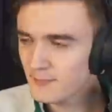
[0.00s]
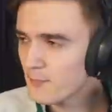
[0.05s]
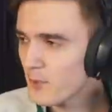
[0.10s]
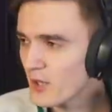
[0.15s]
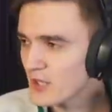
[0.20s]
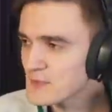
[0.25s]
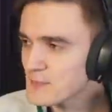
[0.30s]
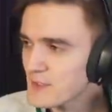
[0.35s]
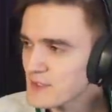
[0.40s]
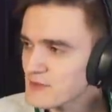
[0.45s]

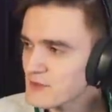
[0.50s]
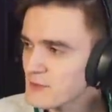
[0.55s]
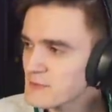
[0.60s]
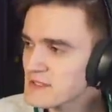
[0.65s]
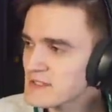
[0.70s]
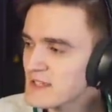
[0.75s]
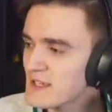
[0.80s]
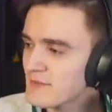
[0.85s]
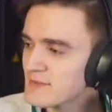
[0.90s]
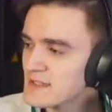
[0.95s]
Boxbox
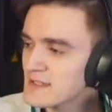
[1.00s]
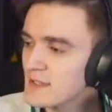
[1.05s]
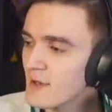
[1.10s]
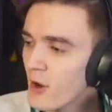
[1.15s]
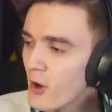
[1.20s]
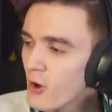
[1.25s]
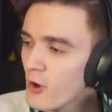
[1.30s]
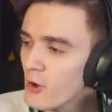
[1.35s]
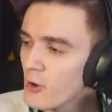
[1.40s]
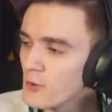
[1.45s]
streams TFT.
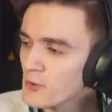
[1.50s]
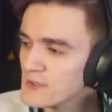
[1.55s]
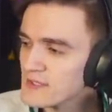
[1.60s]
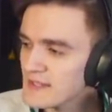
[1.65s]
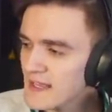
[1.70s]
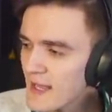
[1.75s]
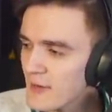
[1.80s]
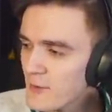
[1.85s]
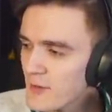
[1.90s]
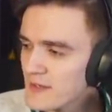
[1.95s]
Oh, is
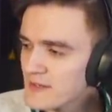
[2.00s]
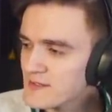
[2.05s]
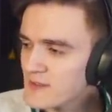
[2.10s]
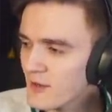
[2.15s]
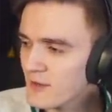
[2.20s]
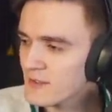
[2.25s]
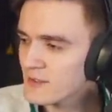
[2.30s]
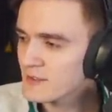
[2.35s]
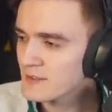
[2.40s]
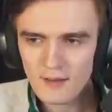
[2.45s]
that why he's
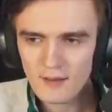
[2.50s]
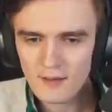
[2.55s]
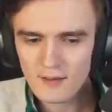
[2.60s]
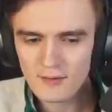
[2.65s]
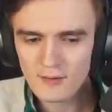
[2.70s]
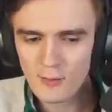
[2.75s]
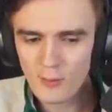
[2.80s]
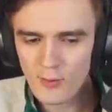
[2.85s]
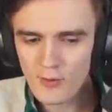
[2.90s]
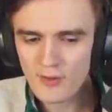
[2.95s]
on here?
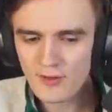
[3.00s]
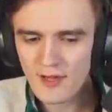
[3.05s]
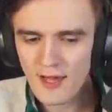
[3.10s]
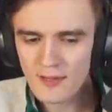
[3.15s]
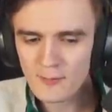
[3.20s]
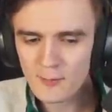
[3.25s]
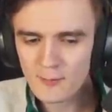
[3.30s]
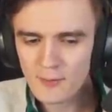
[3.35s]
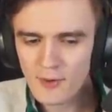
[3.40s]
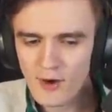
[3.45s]
Northern
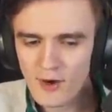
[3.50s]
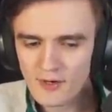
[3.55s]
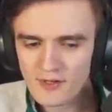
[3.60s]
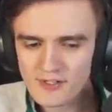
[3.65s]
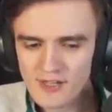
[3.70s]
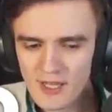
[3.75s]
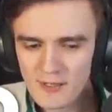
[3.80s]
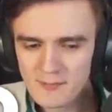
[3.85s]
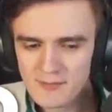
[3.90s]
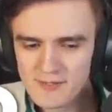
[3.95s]
Lion won
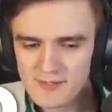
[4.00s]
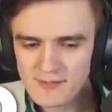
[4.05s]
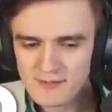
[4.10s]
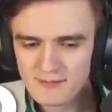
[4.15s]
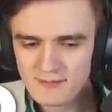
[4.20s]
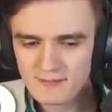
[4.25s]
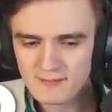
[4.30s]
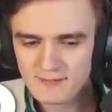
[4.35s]
PogChamps?